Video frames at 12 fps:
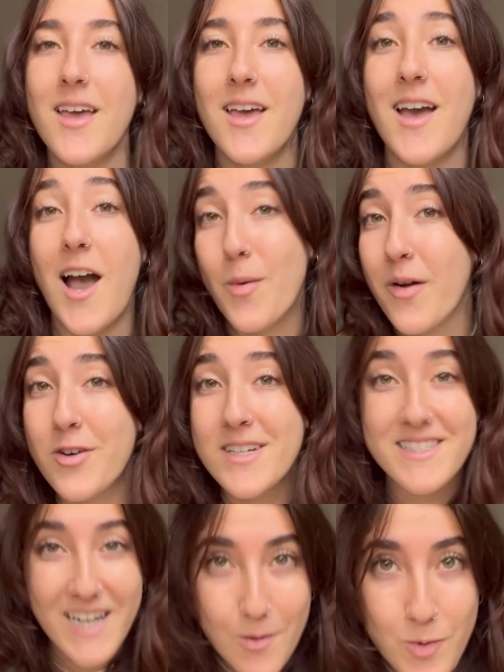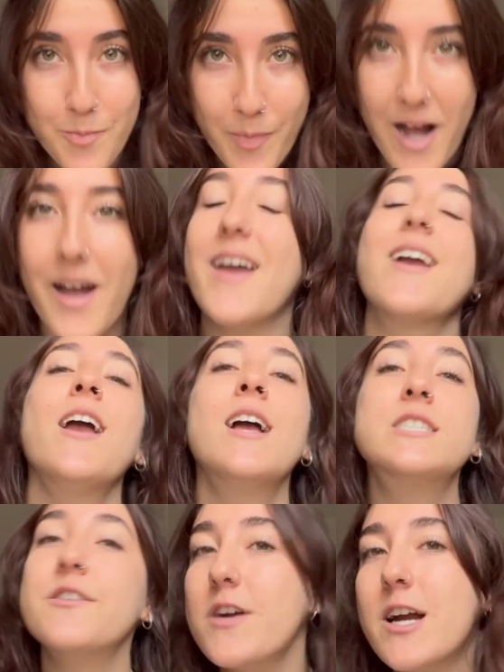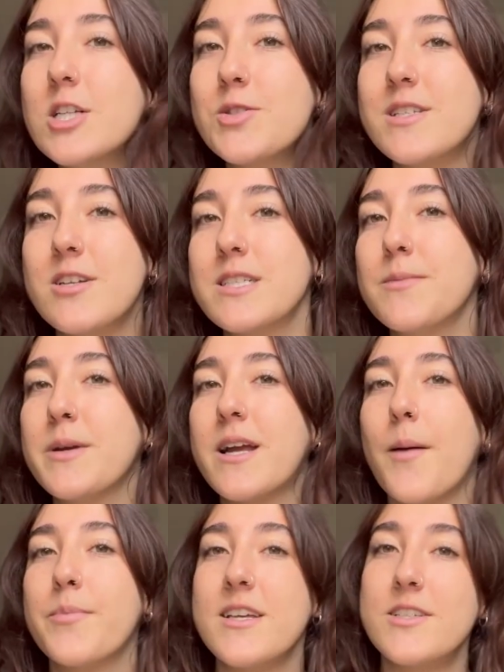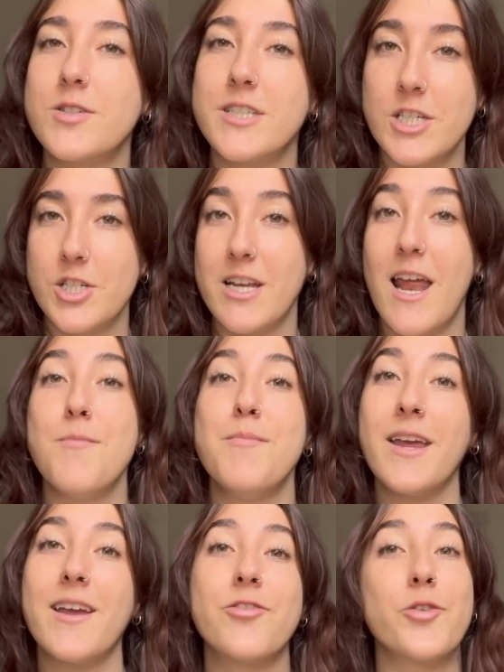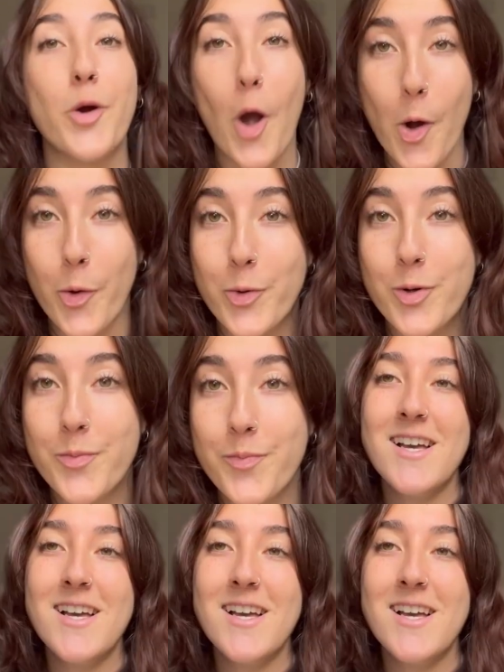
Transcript: However, as time went by, different countries started to pick up this tradition and make it their own.